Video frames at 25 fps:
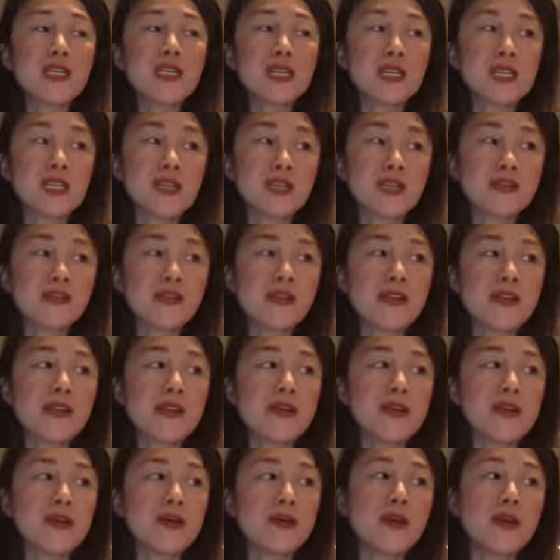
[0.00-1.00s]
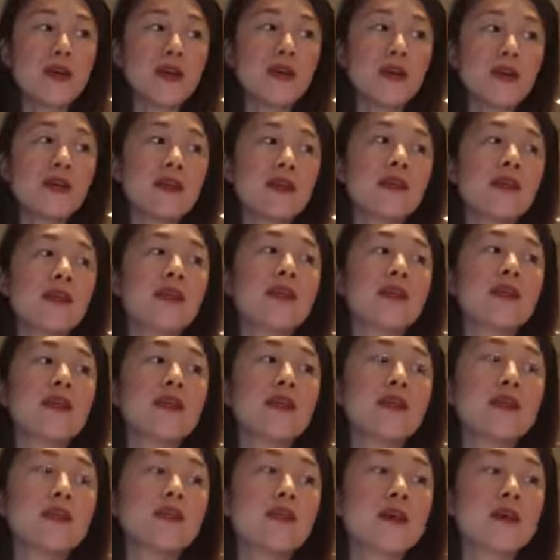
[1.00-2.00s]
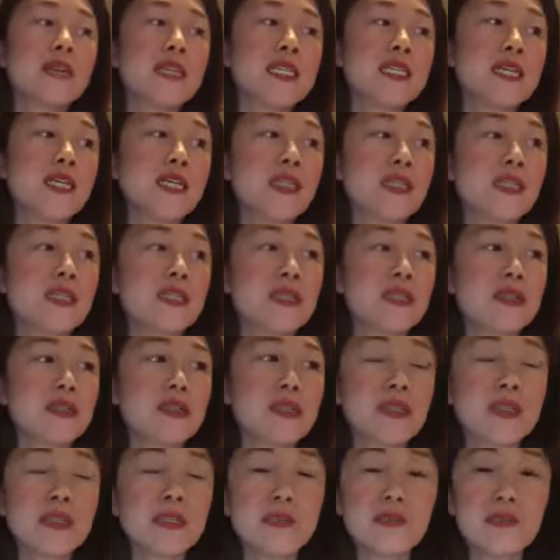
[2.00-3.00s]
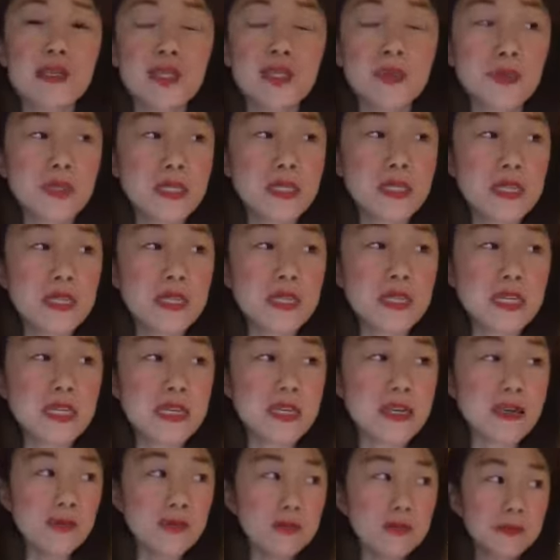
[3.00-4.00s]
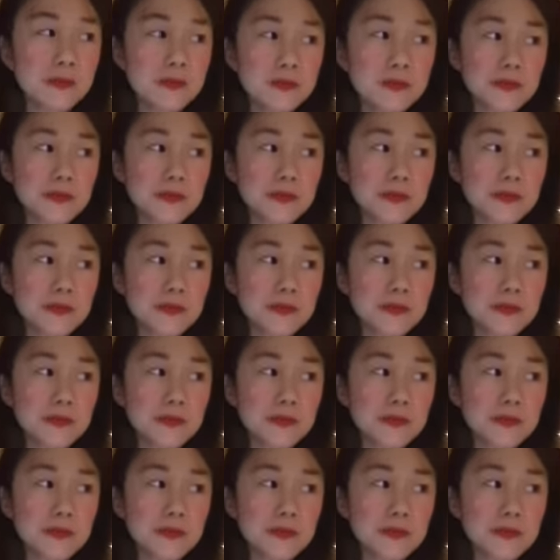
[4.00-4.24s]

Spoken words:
here, feeling where your body touches the surface beneath you,